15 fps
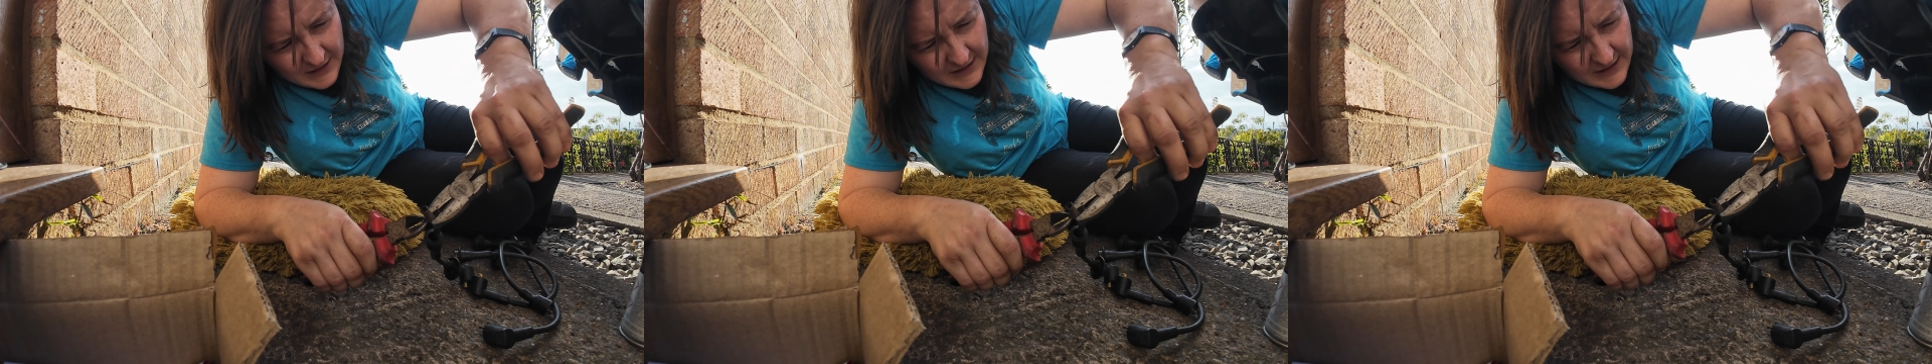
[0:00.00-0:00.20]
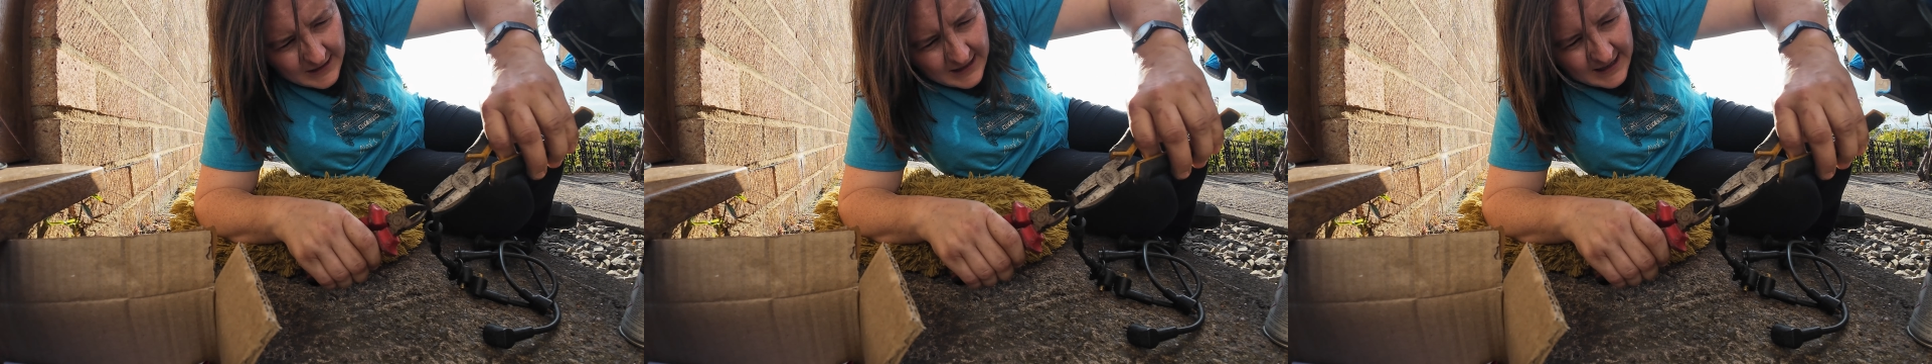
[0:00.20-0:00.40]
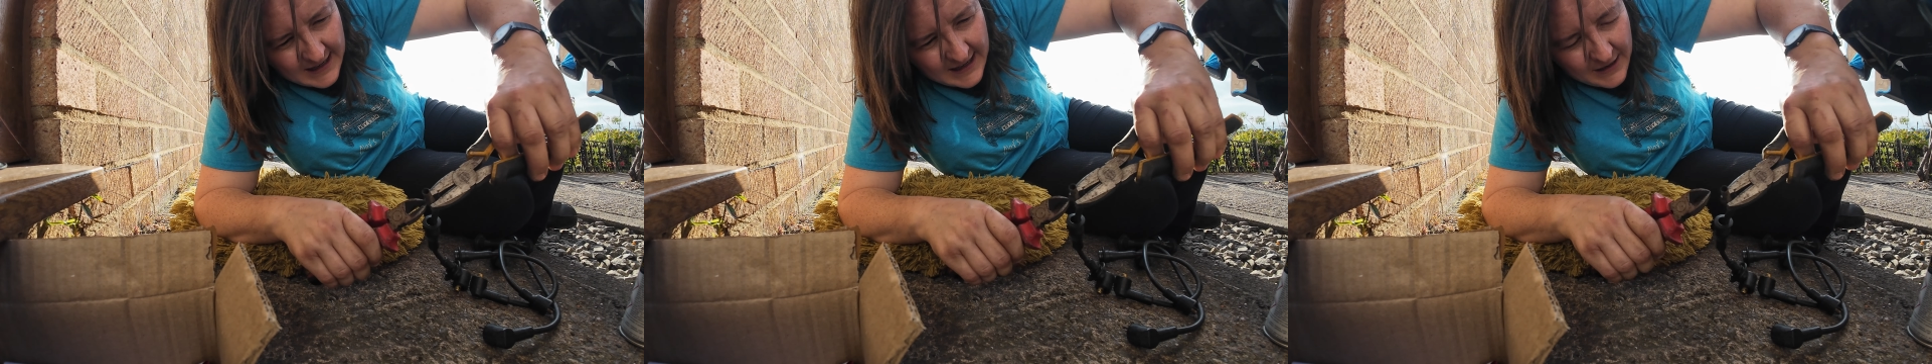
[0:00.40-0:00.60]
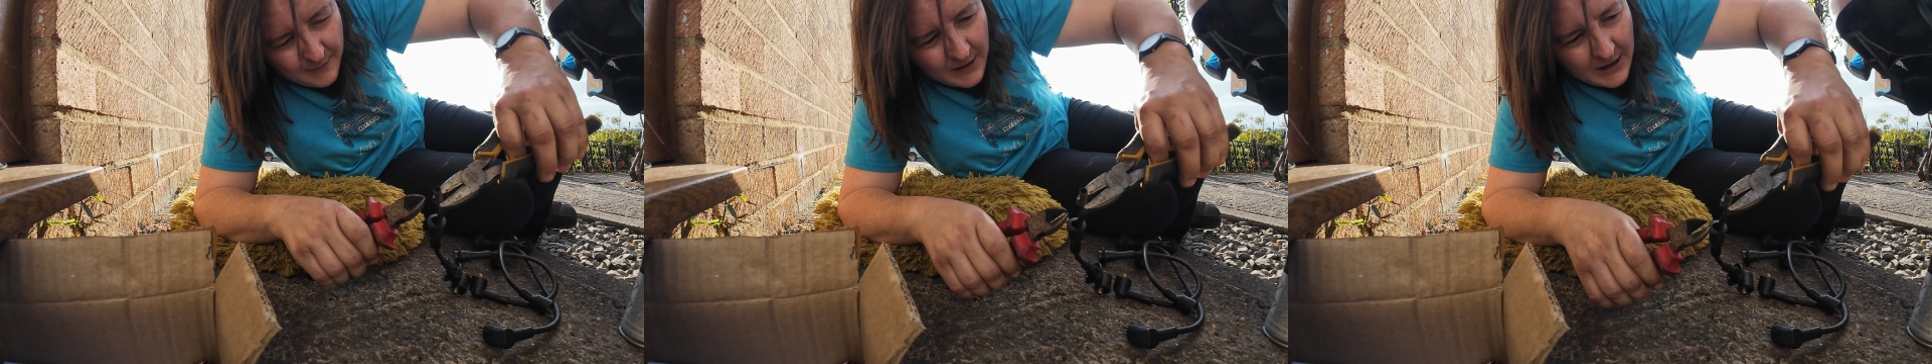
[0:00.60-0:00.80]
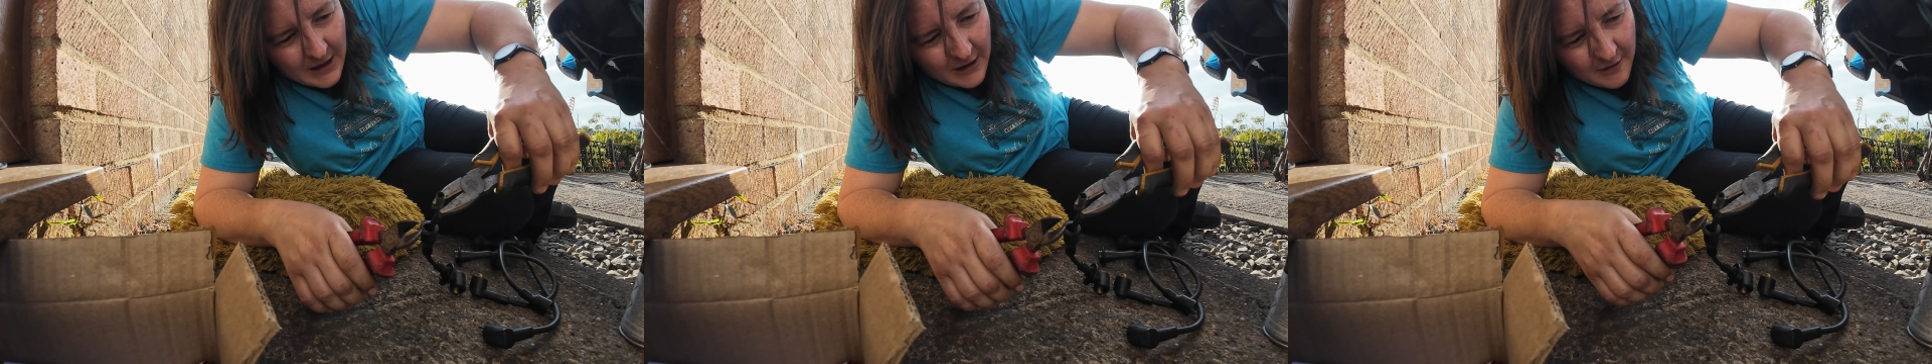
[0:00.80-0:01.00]
Ah, here
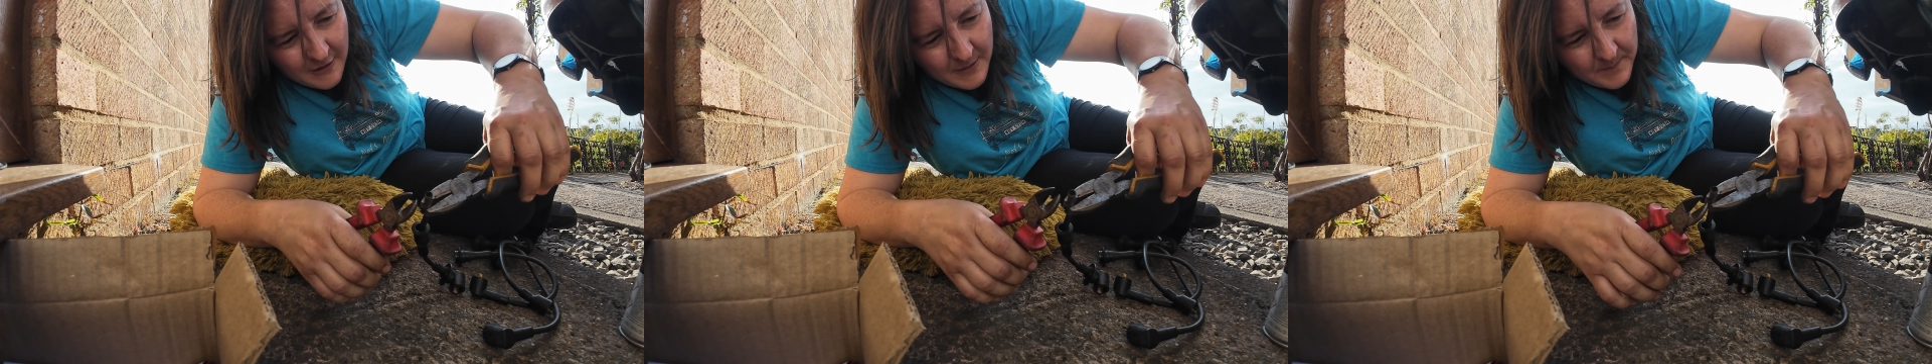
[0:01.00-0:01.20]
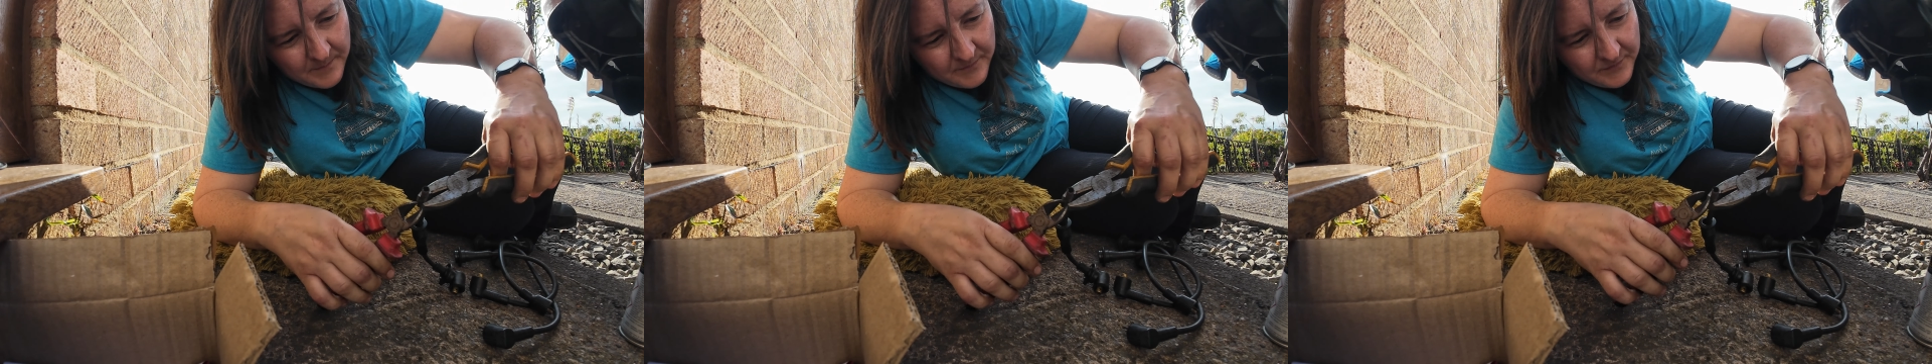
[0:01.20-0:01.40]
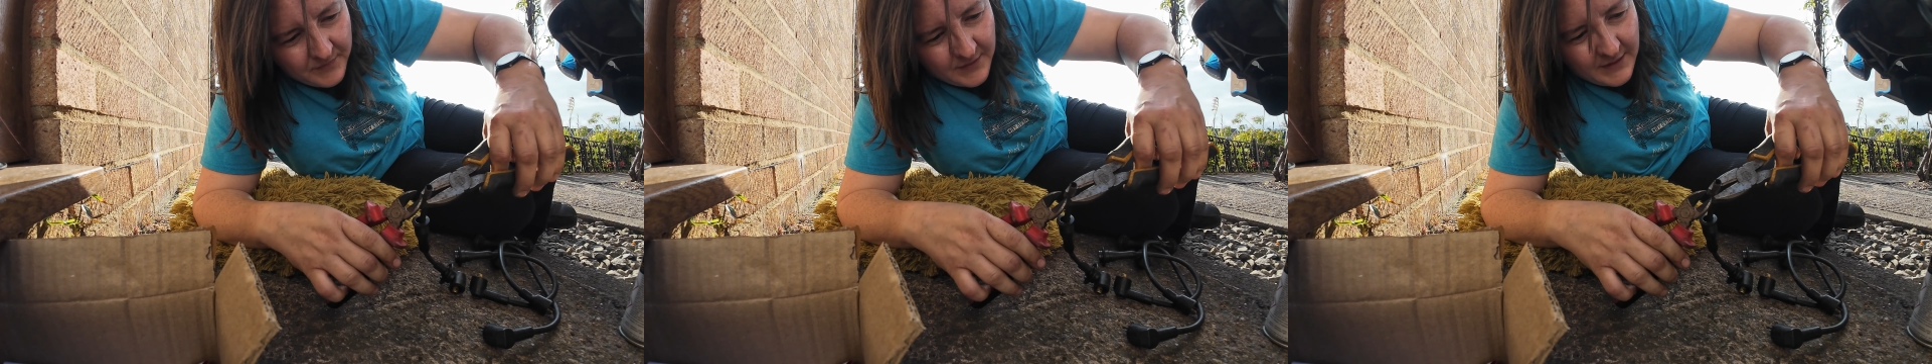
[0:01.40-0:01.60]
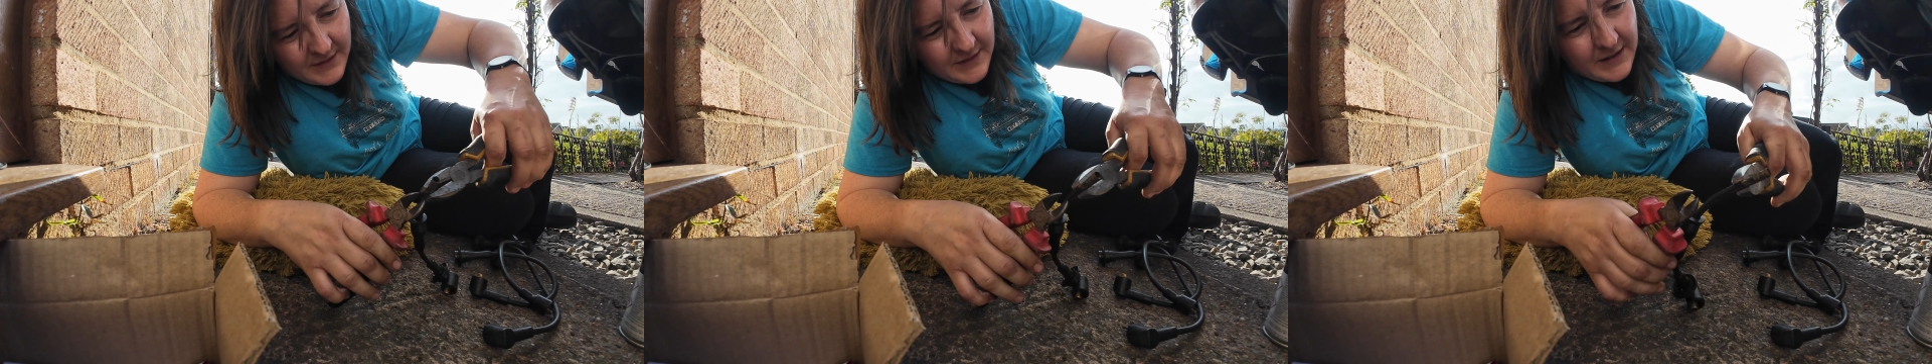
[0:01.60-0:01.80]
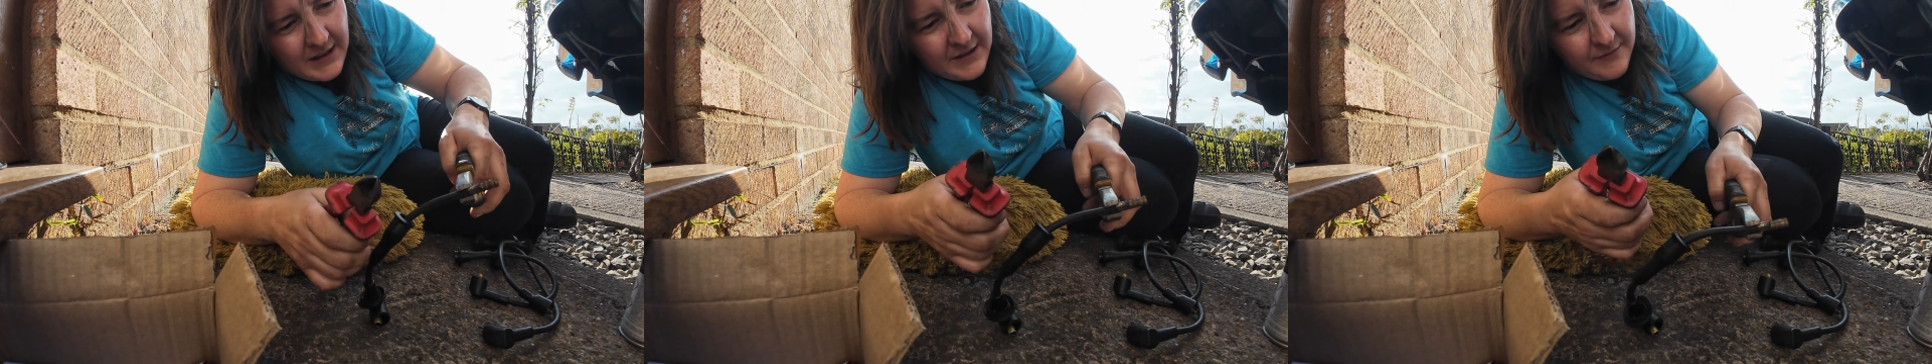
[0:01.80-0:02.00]
we go.
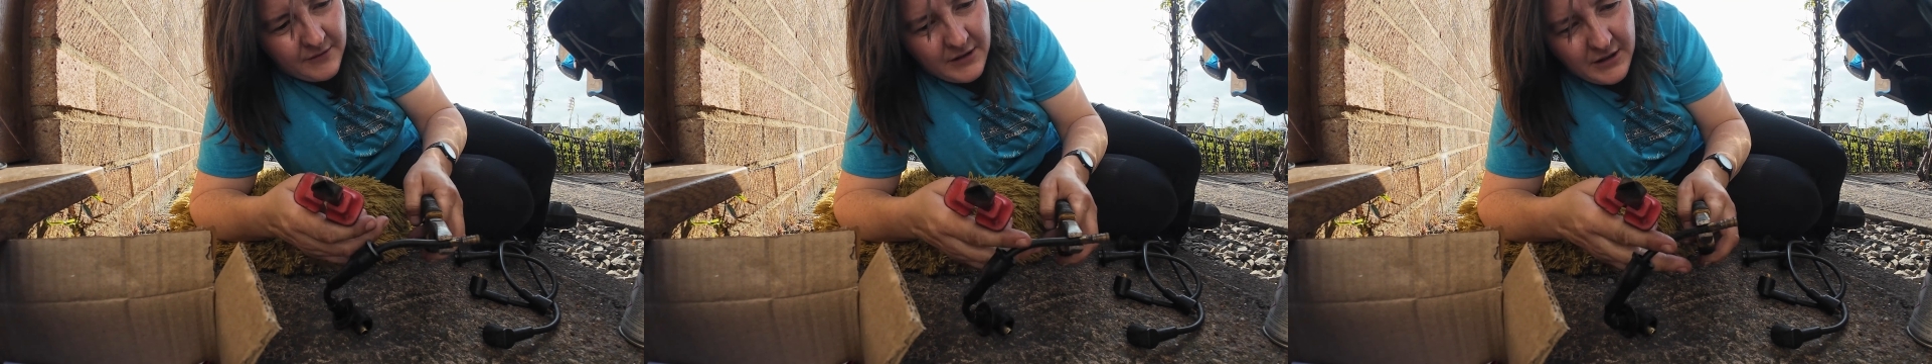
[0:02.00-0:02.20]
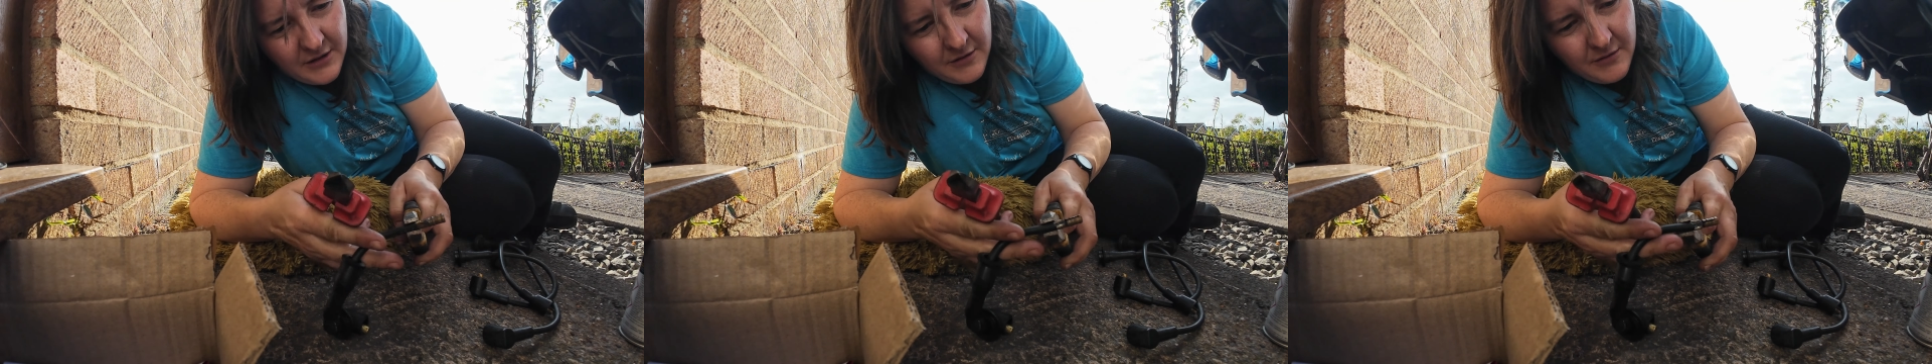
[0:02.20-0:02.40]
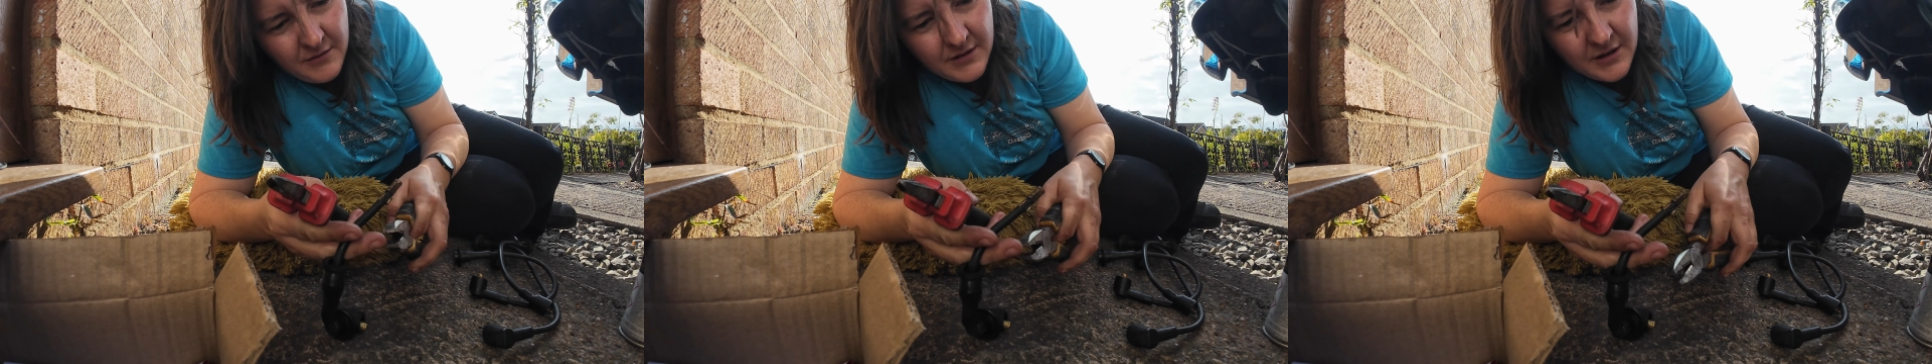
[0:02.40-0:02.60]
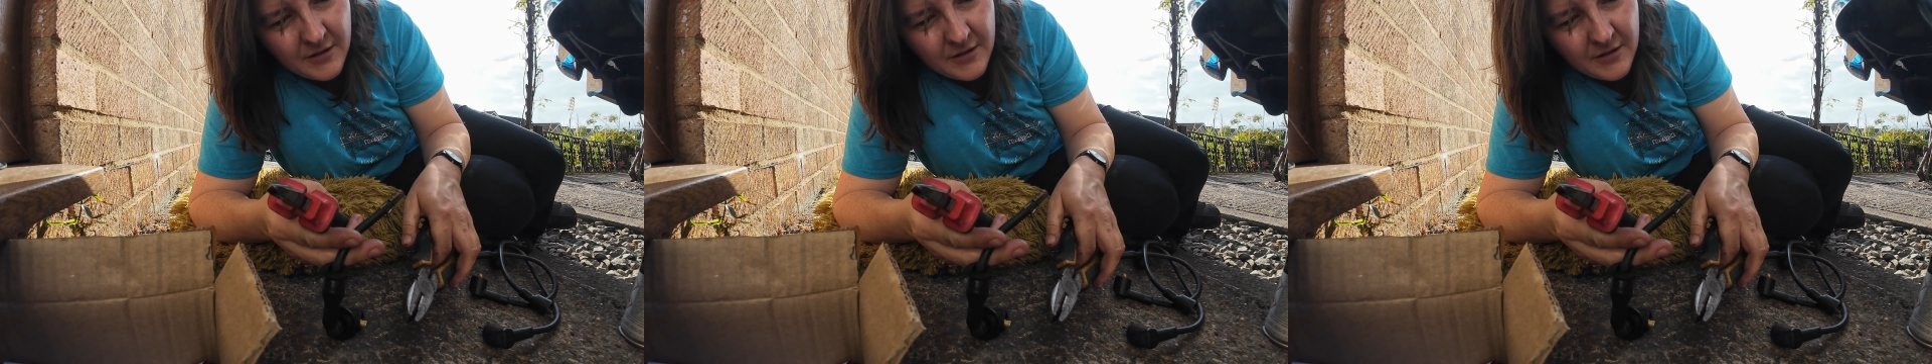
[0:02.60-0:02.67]
And reuse